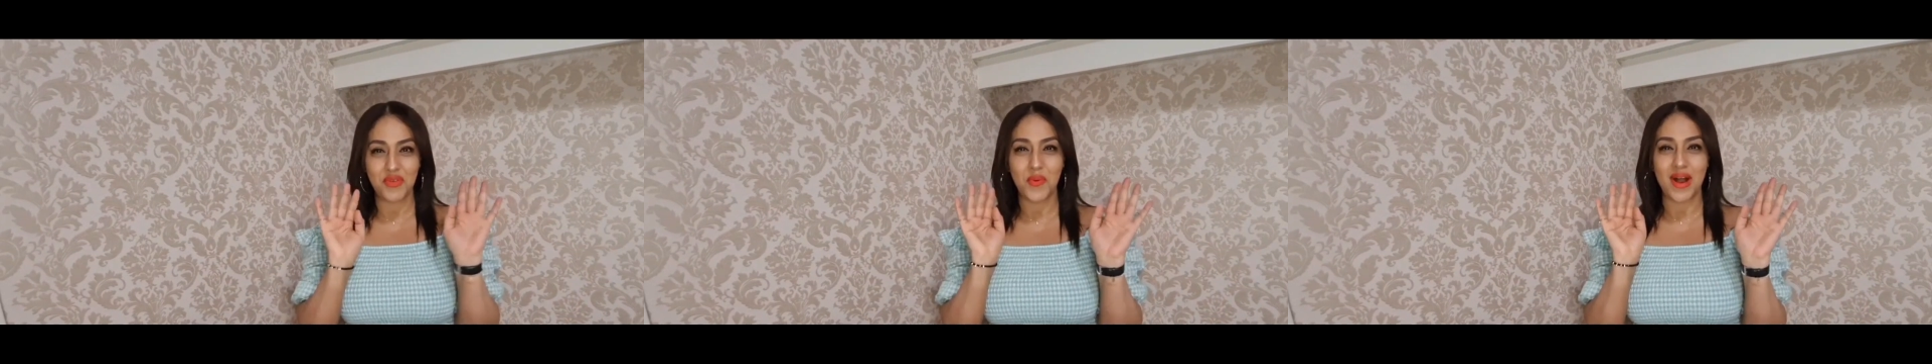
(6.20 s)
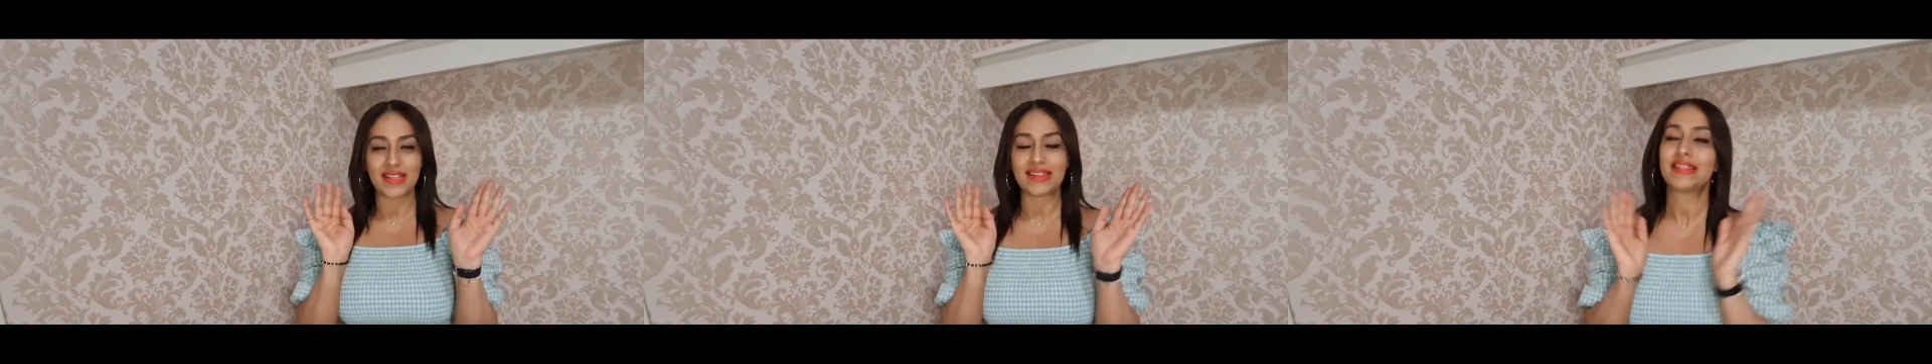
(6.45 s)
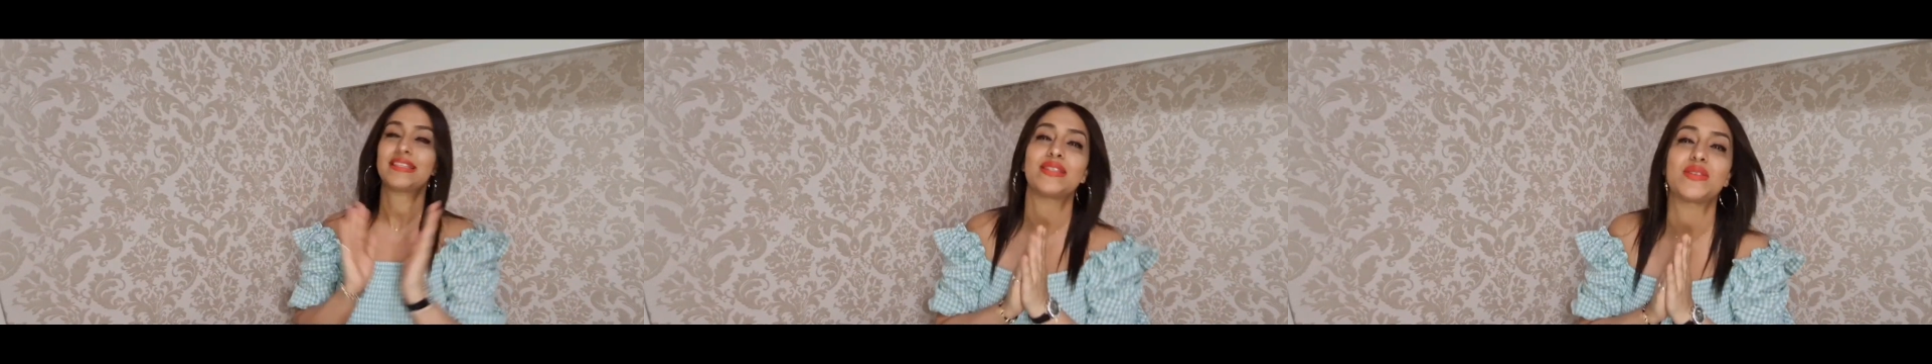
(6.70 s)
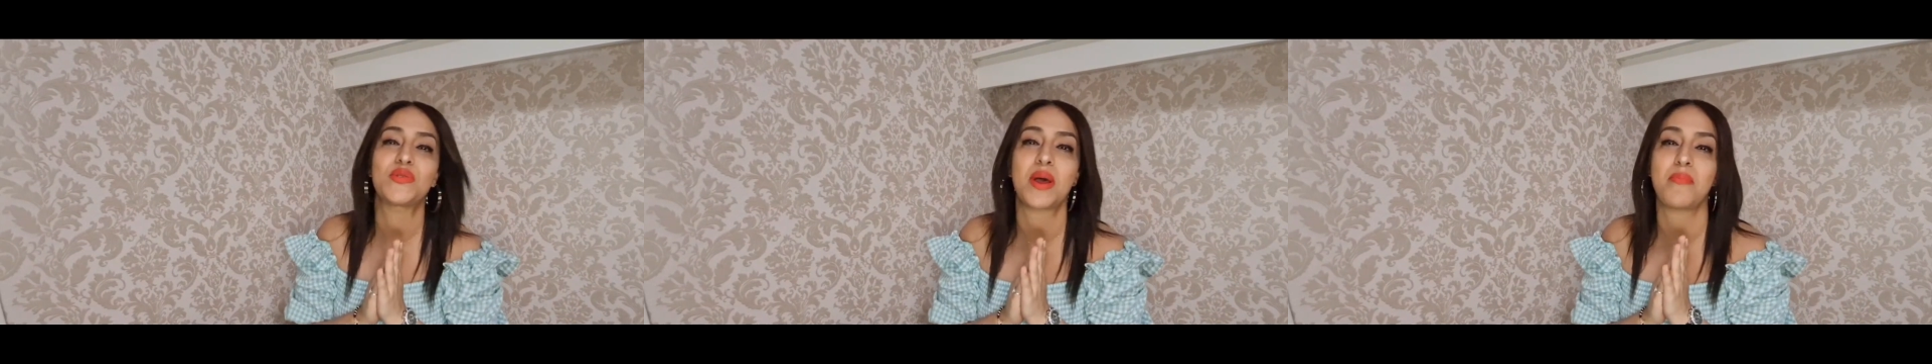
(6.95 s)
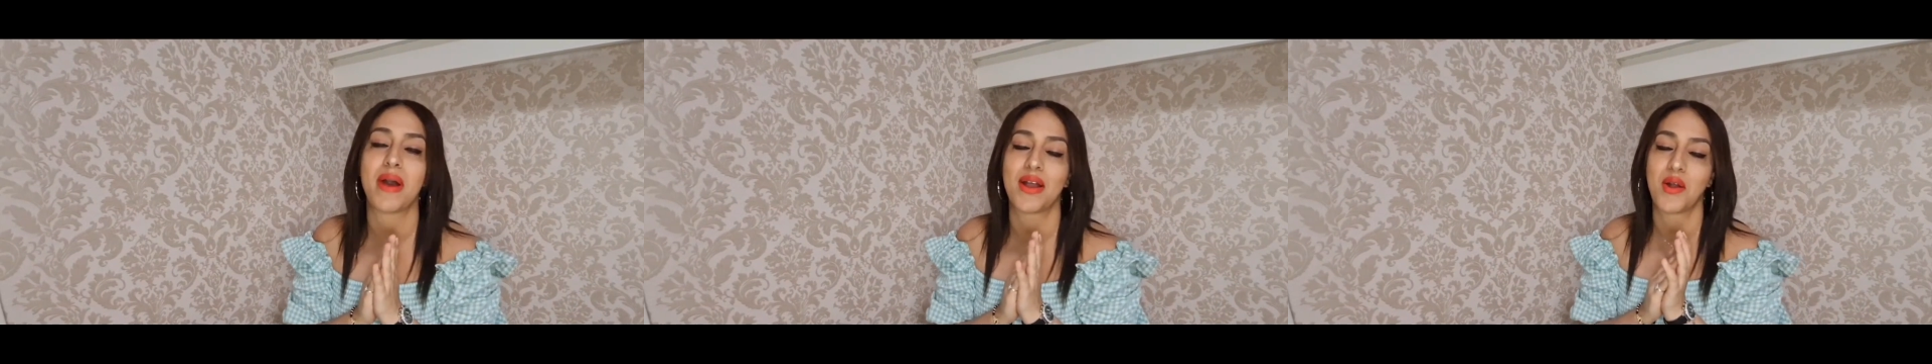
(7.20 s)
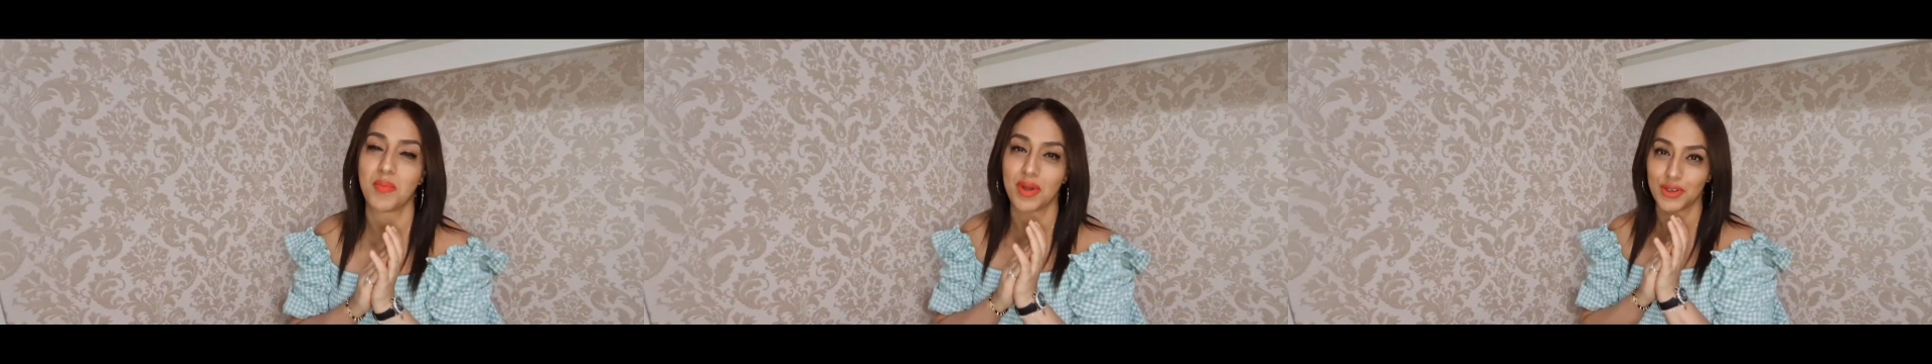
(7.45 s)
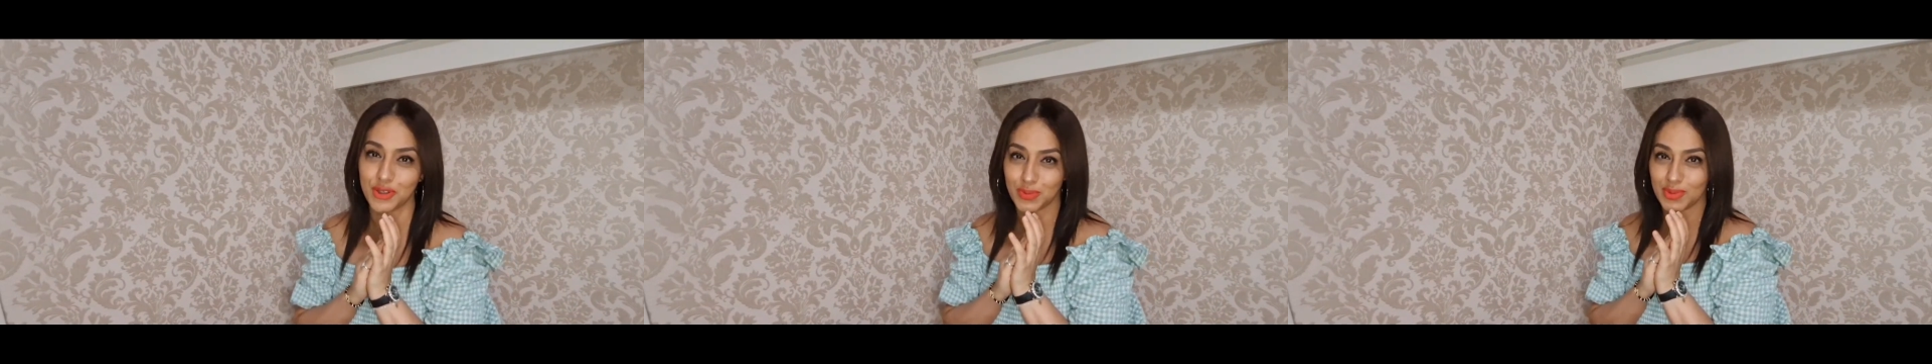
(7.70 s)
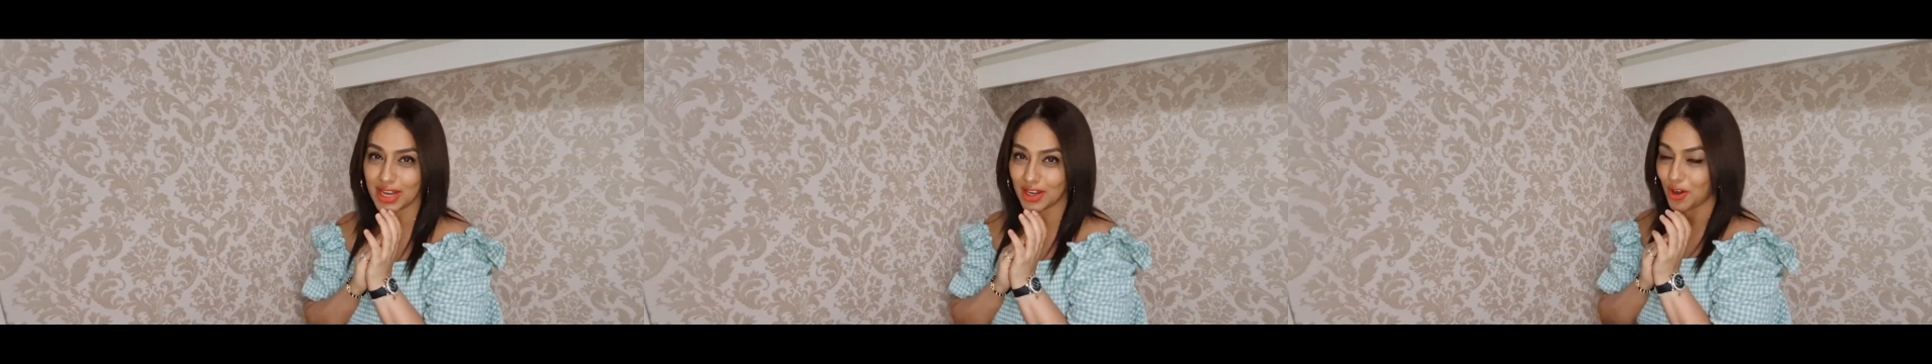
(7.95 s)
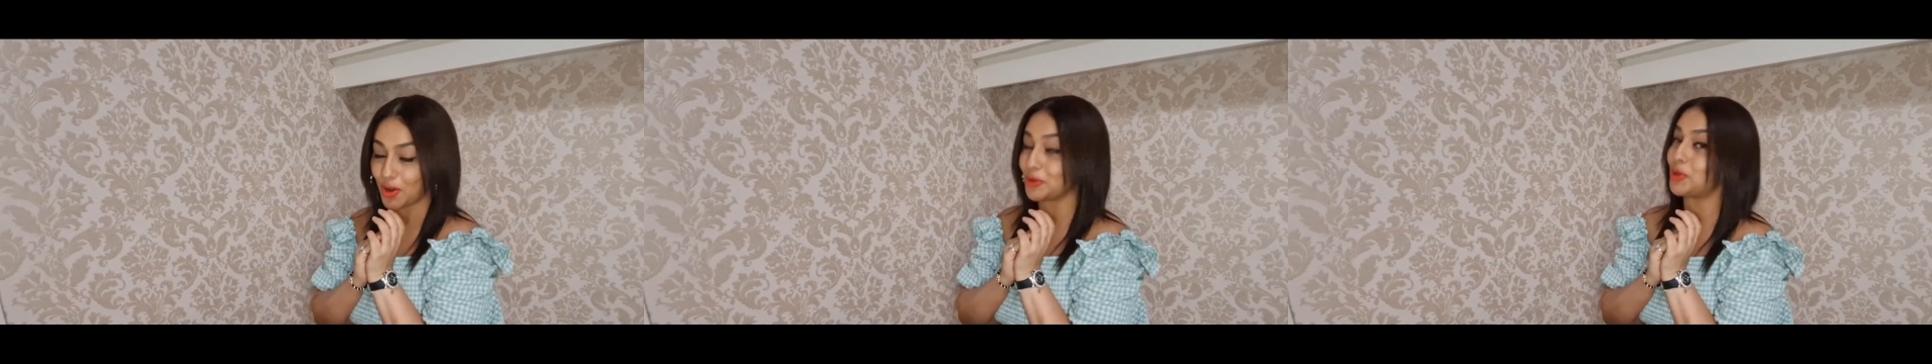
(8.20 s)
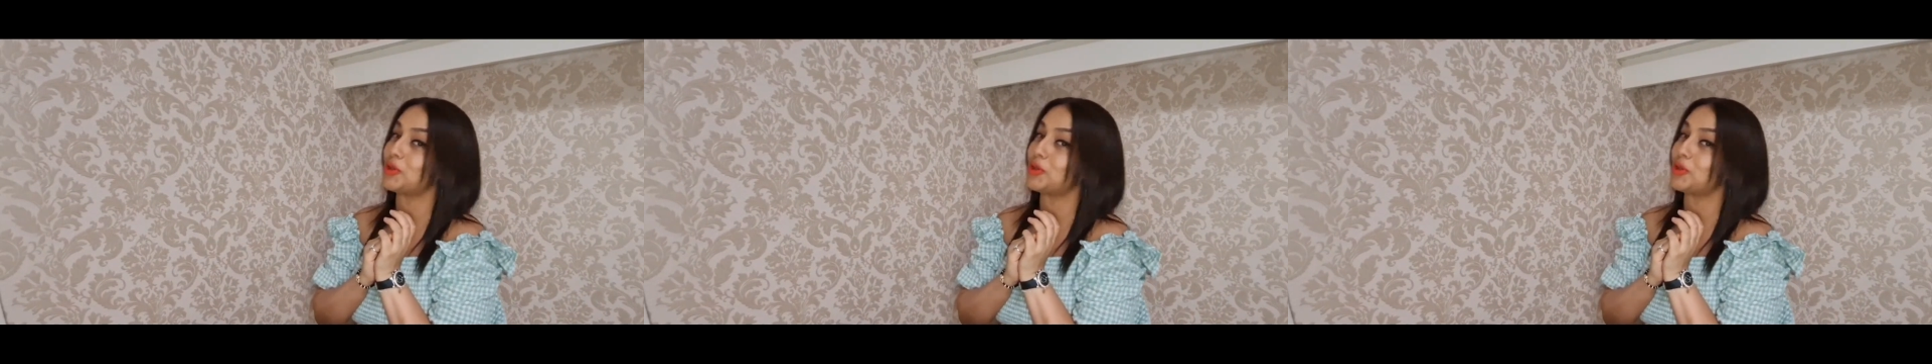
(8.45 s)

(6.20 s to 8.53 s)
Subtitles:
everyone, this is Hura back on my YouTube channel,